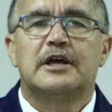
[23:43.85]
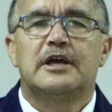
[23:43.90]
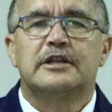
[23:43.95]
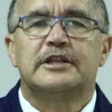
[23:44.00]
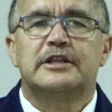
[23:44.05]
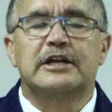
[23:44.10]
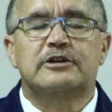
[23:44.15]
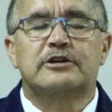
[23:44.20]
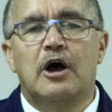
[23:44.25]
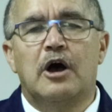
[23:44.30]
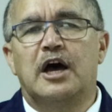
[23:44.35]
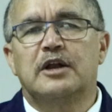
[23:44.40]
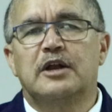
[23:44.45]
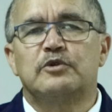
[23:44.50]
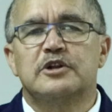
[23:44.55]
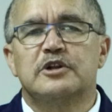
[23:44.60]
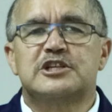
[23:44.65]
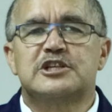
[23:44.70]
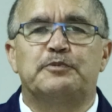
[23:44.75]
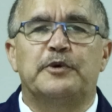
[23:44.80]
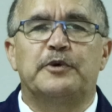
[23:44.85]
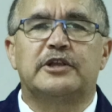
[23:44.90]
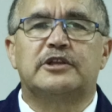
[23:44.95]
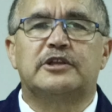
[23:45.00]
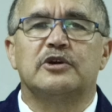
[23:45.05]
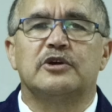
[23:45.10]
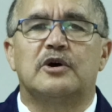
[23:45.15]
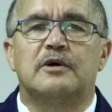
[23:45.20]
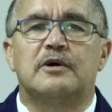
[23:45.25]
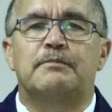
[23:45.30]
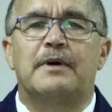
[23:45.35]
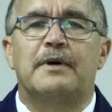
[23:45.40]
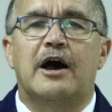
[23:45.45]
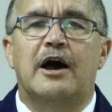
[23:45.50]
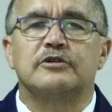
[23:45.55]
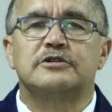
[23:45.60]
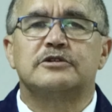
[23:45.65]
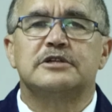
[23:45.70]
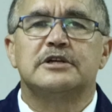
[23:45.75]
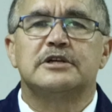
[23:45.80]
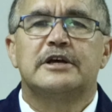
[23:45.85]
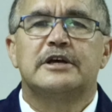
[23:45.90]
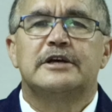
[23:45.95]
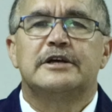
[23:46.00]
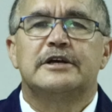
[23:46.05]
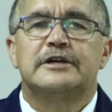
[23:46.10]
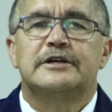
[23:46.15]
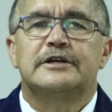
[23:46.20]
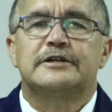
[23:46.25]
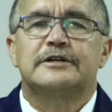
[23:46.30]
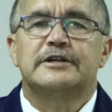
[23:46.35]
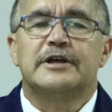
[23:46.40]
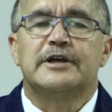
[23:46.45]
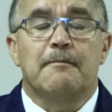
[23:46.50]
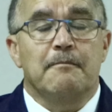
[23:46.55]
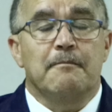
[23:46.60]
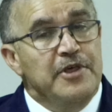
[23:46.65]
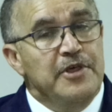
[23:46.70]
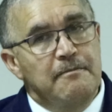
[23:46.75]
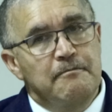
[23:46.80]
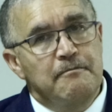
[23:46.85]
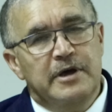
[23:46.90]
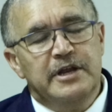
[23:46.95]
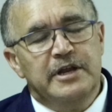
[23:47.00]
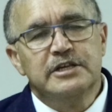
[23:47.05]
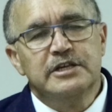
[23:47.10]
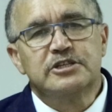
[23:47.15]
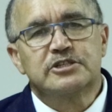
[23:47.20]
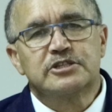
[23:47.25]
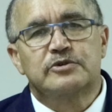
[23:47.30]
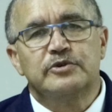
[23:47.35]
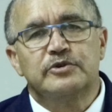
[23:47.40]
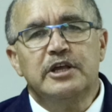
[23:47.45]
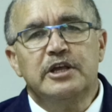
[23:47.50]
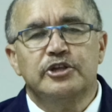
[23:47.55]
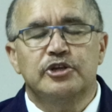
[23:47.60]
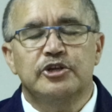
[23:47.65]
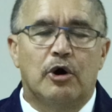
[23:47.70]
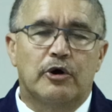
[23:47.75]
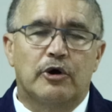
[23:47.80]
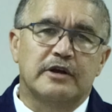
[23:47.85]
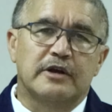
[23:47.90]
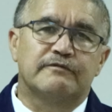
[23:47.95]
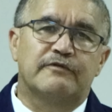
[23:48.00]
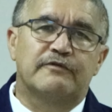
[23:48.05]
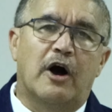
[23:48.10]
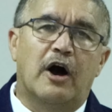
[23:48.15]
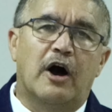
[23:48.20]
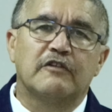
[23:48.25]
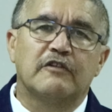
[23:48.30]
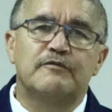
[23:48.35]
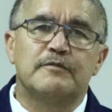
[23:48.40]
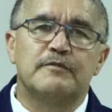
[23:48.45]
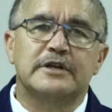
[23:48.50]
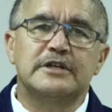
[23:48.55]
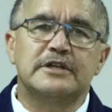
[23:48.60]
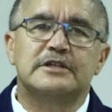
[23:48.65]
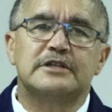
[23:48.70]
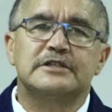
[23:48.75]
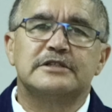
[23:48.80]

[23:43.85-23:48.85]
that God will speak to you about the ministry, your involvement.